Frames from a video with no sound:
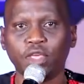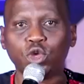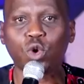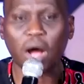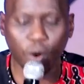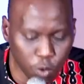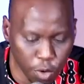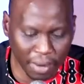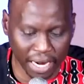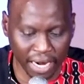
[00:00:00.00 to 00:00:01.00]
you know, a
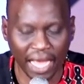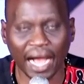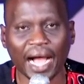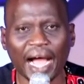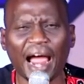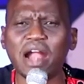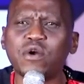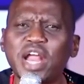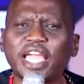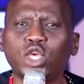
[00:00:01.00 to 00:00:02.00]
woman, a
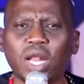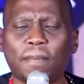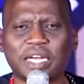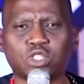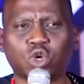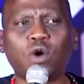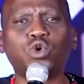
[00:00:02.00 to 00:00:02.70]
regular person,